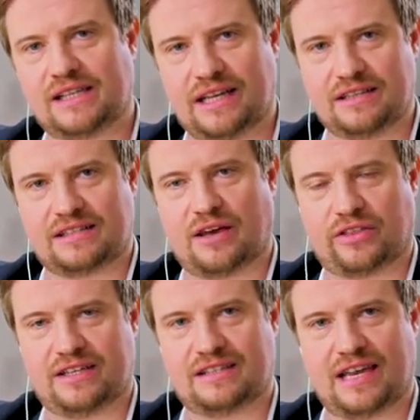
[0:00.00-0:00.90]
in
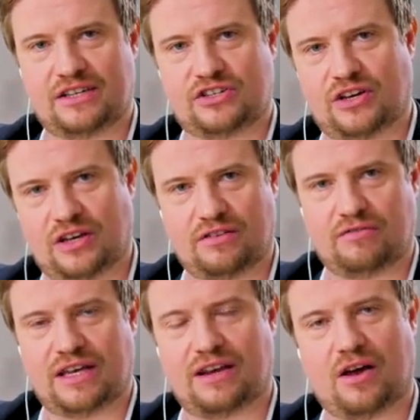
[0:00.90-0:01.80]
Southeast Asia and
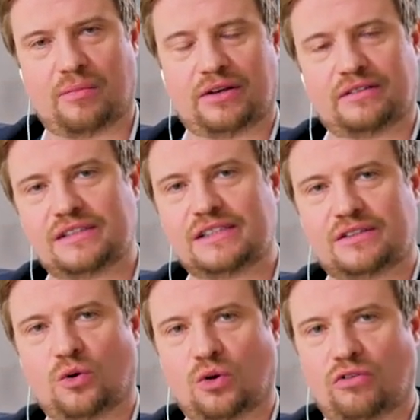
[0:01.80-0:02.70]
Vietnam and
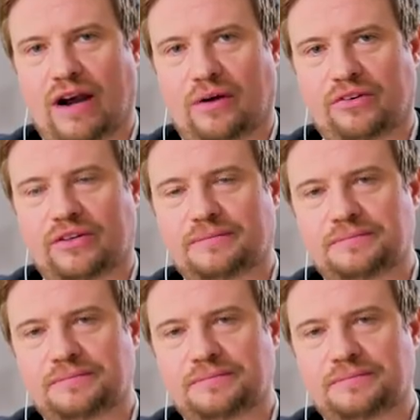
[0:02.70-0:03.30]
all around?